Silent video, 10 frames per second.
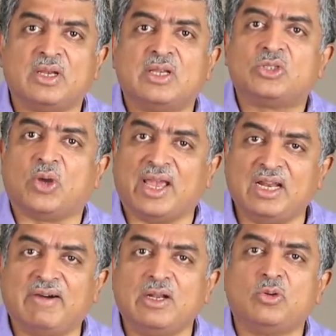So
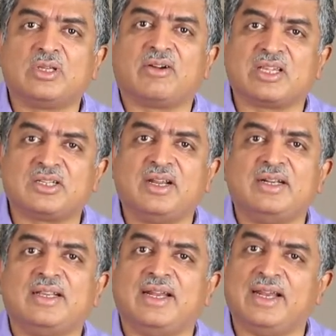anyone who's a resident
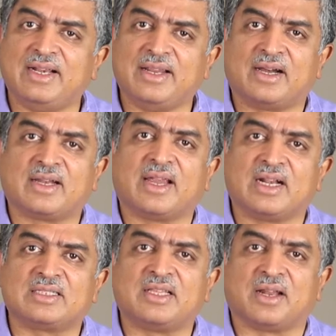in India
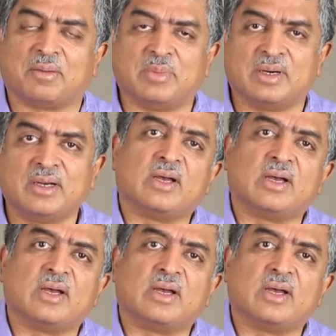gets the number.